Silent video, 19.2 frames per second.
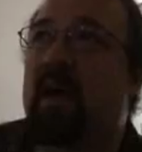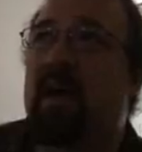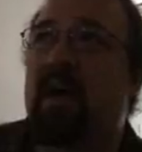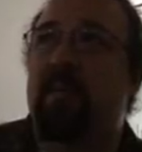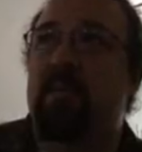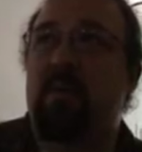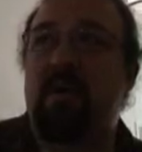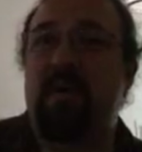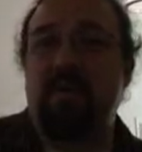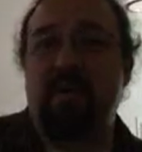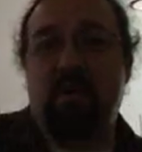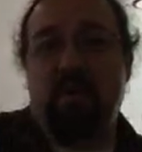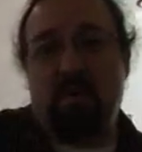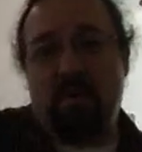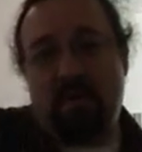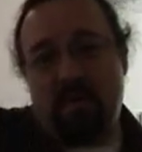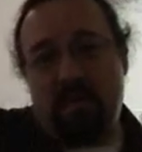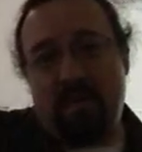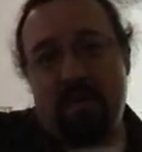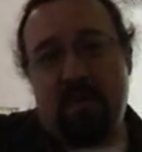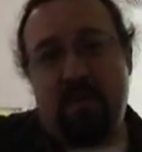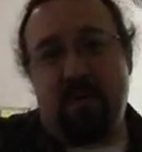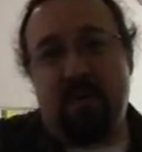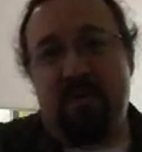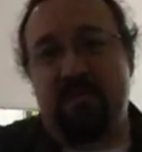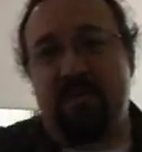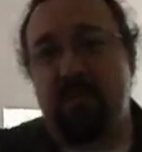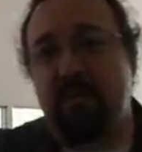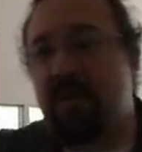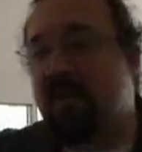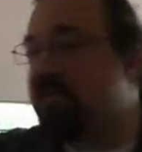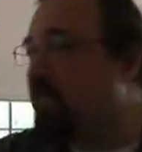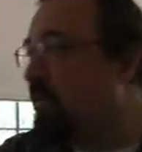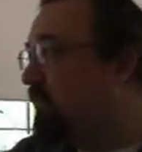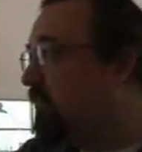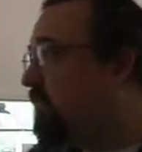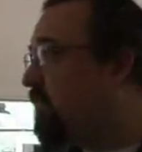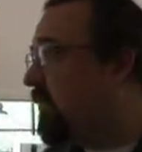Around the corner, though, is the
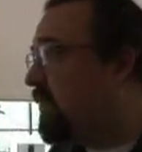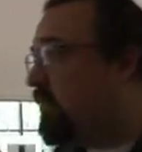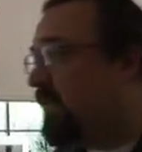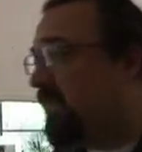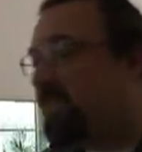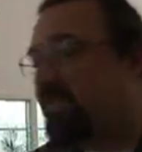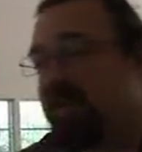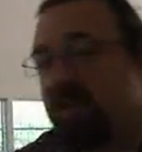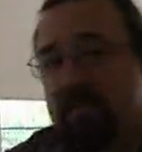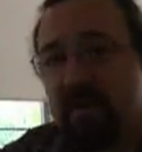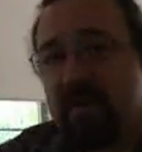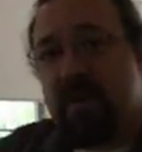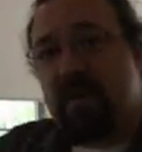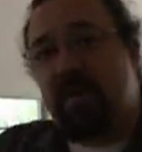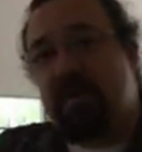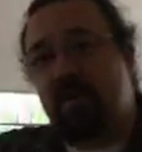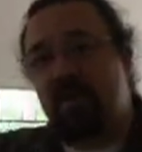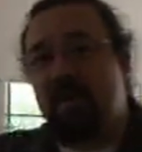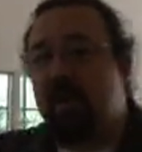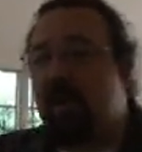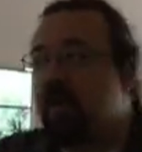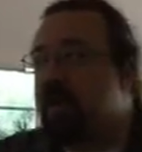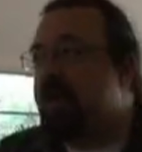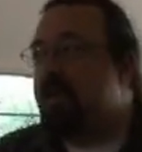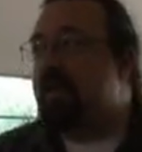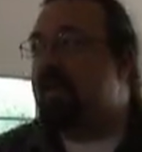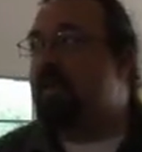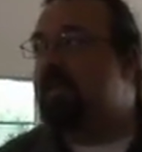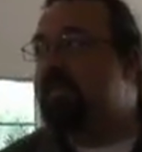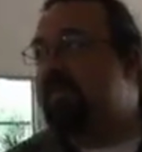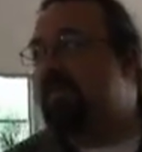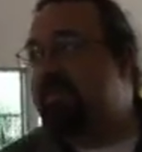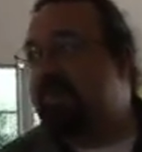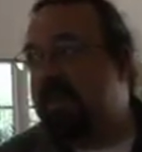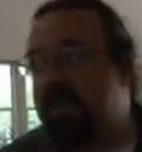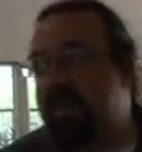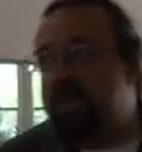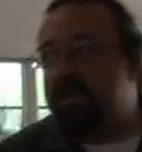restrooms. What you will see over here is
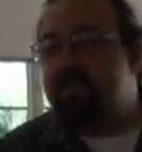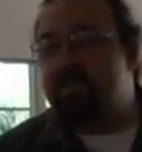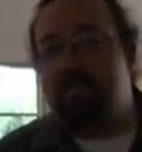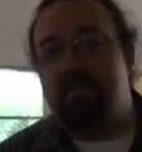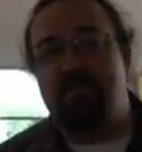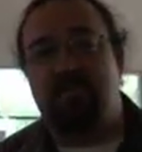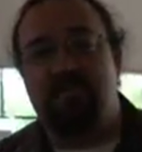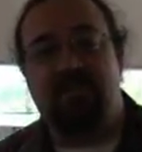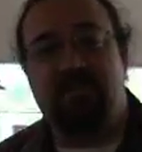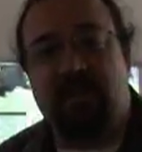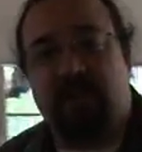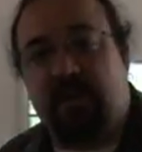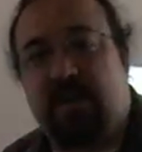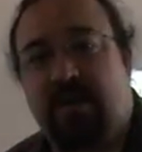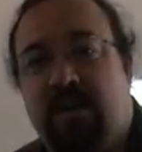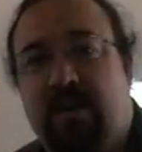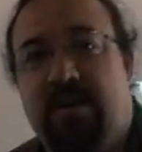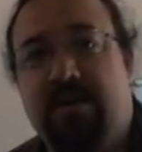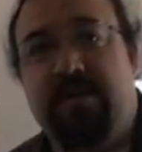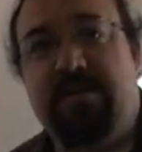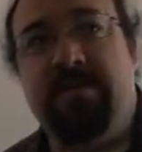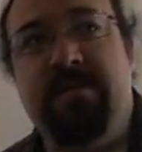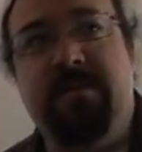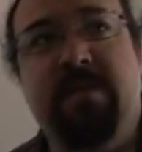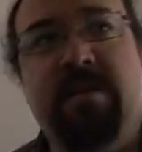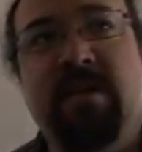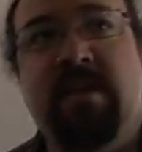Slice, which is our